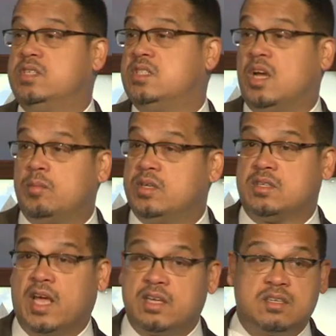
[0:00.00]
Selma.
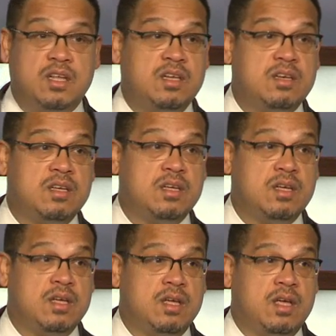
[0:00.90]
It's excellent.
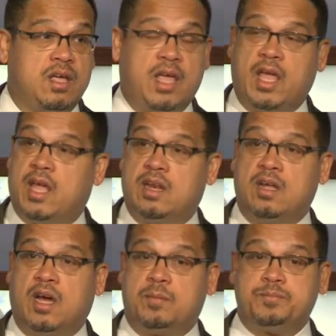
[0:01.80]

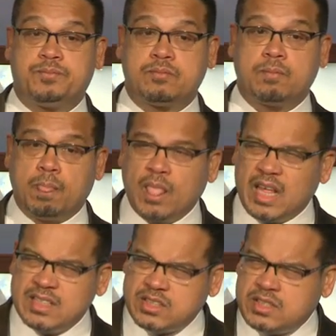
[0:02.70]
And
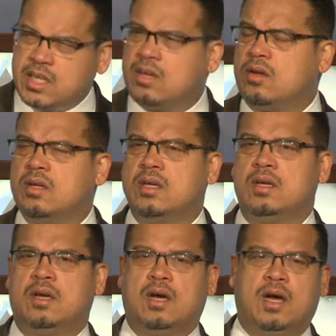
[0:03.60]
still
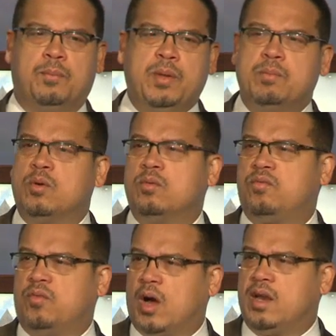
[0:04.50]
people
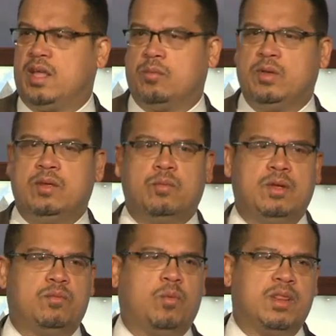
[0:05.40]
fought, and
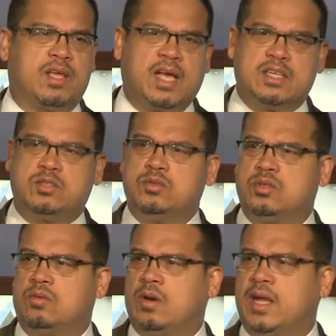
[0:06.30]
we won the
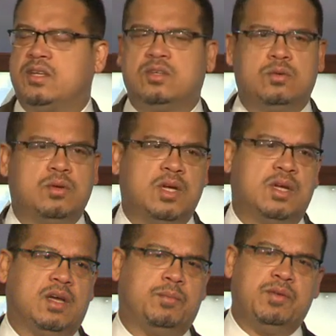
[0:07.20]
constitutional right to
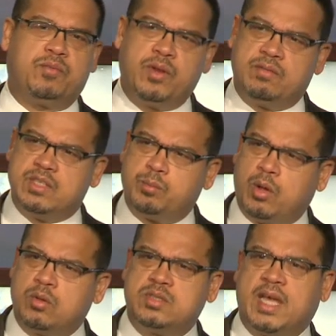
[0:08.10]
be free of these
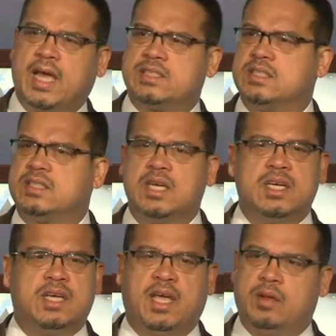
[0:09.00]
poll taxes,
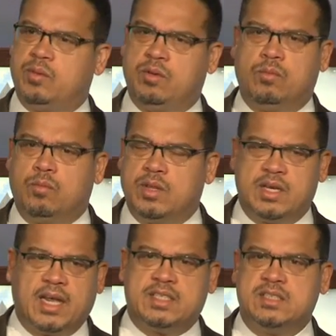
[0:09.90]
and we won the
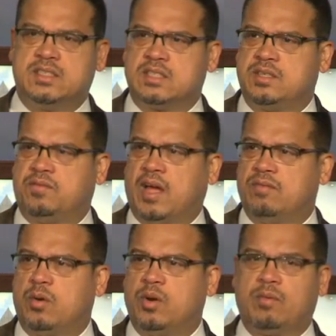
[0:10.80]

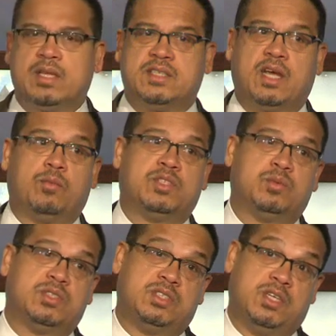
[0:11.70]
1965 Voting Rights Act, which
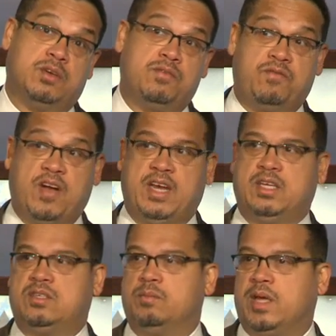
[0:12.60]
we're still
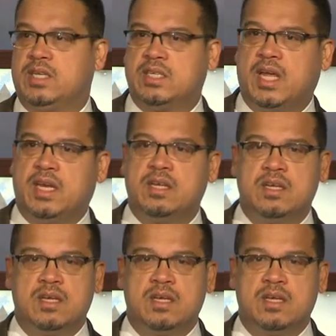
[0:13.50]
fighting to maintain.